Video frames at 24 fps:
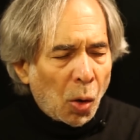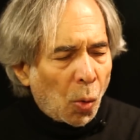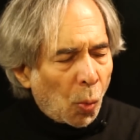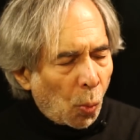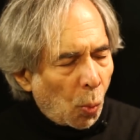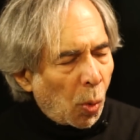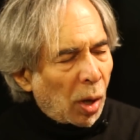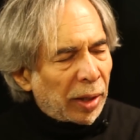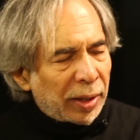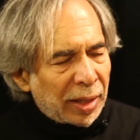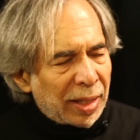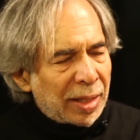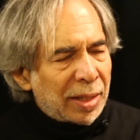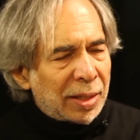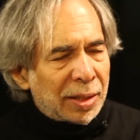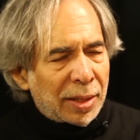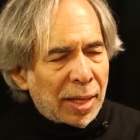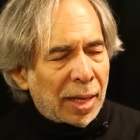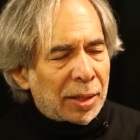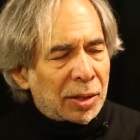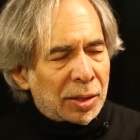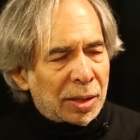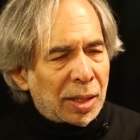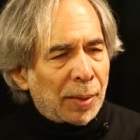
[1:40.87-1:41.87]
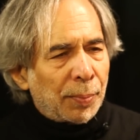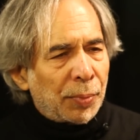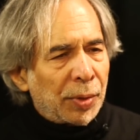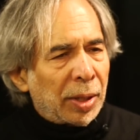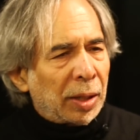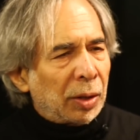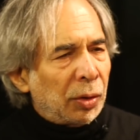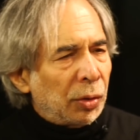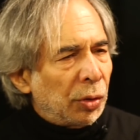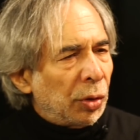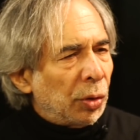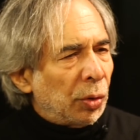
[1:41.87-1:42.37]
What is that
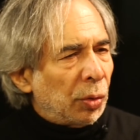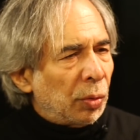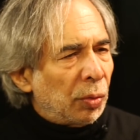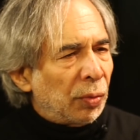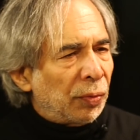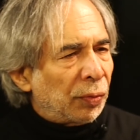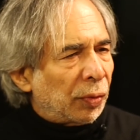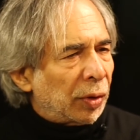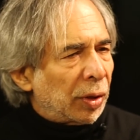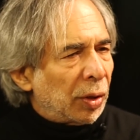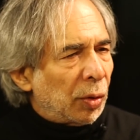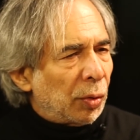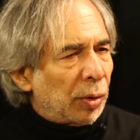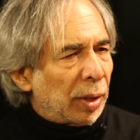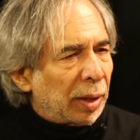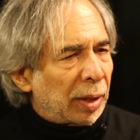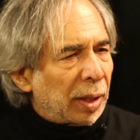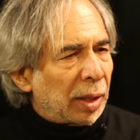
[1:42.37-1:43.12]
something new for you that